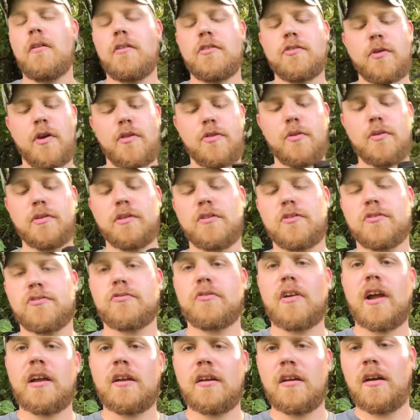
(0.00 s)
So I threw a little
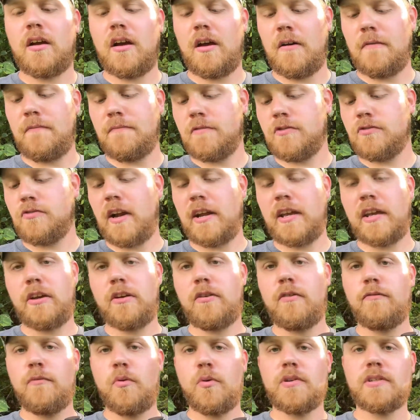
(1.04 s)
Strike Eagle
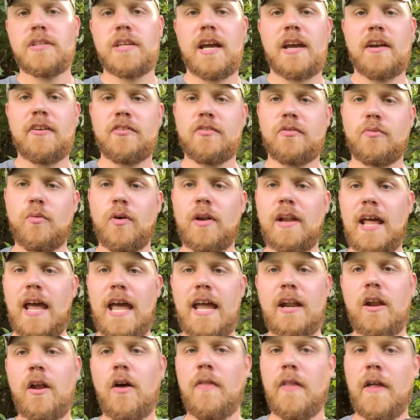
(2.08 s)
Vortex
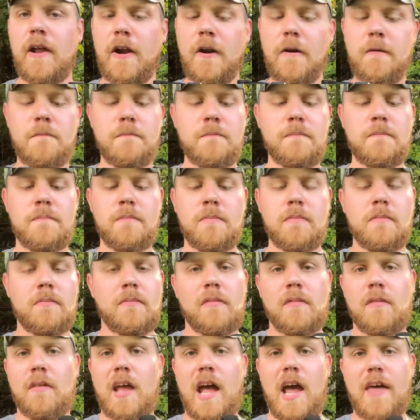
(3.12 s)
1-8 on there.
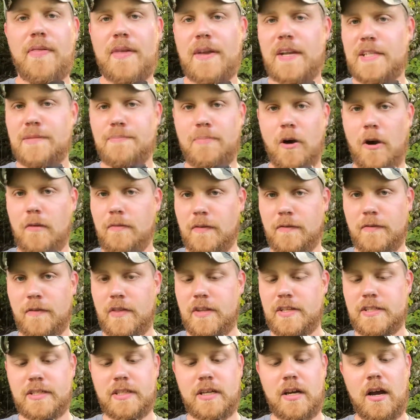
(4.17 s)
I think it's perfect for
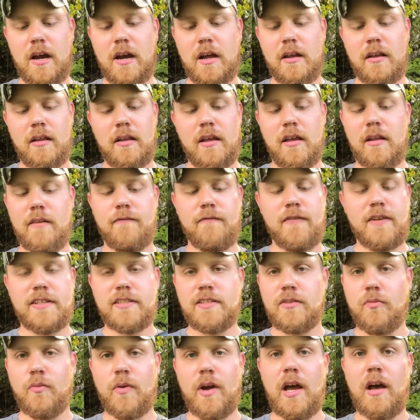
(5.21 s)
this gun. It fits
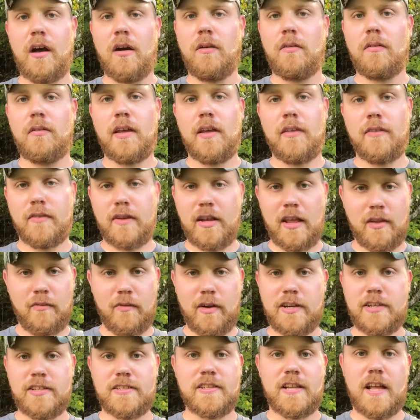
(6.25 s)
it well, and the kind of
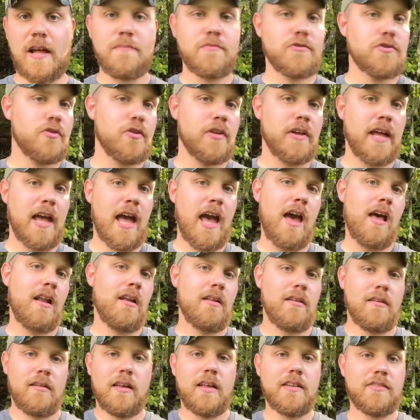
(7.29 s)
ranges I'm shooting at,
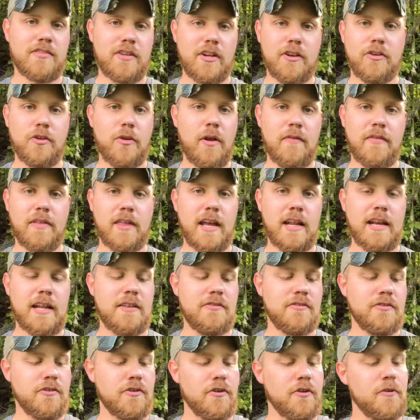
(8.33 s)
it's going to do everything I need it
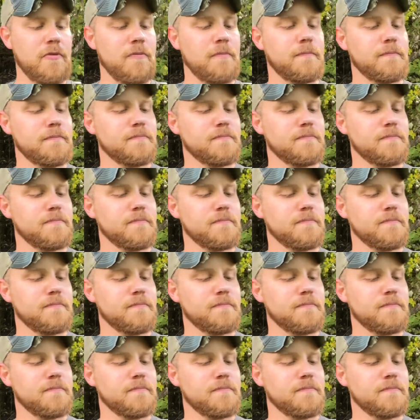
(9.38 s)
to do.